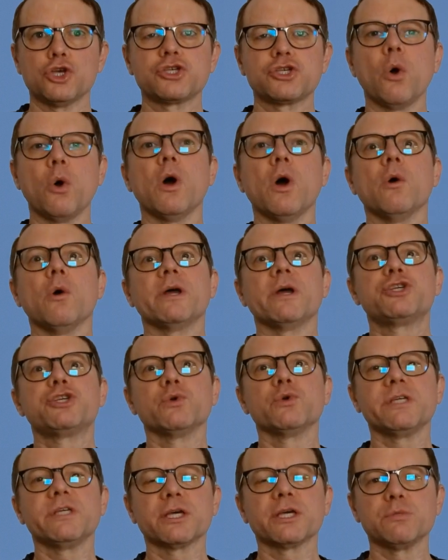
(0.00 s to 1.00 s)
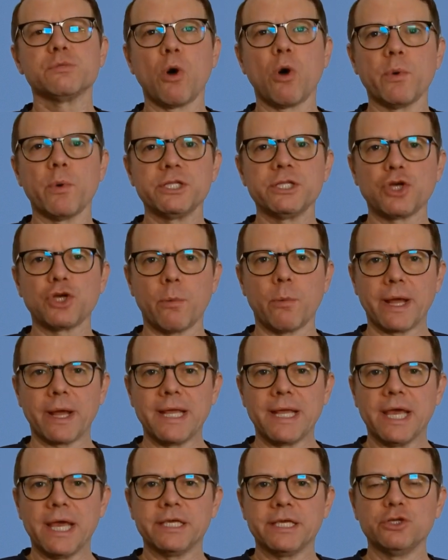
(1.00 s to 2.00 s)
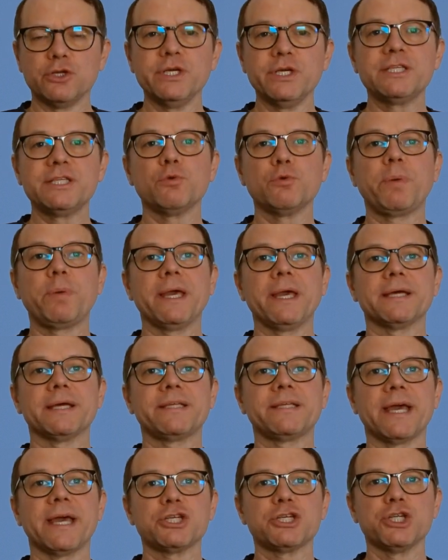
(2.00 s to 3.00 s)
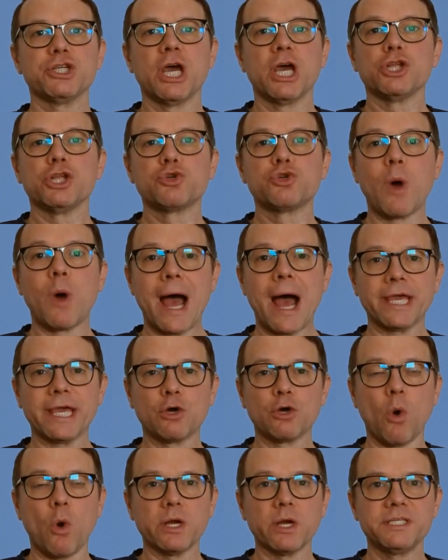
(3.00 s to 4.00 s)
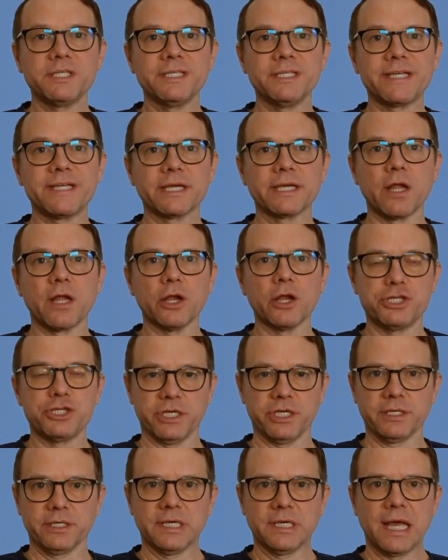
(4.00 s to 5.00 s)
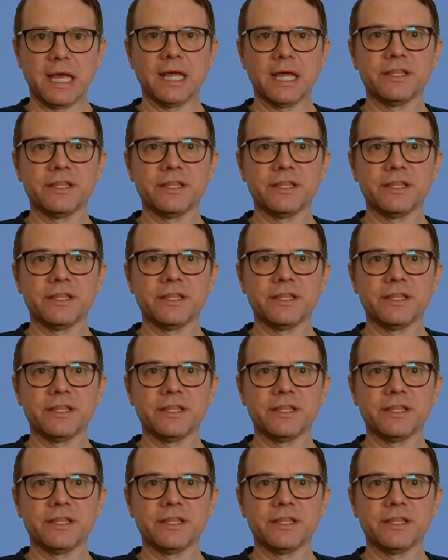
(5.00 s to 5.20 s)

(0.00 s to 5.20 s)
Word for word: So, when choosing a small wind turbine, you need to pay attention to high-quality technology.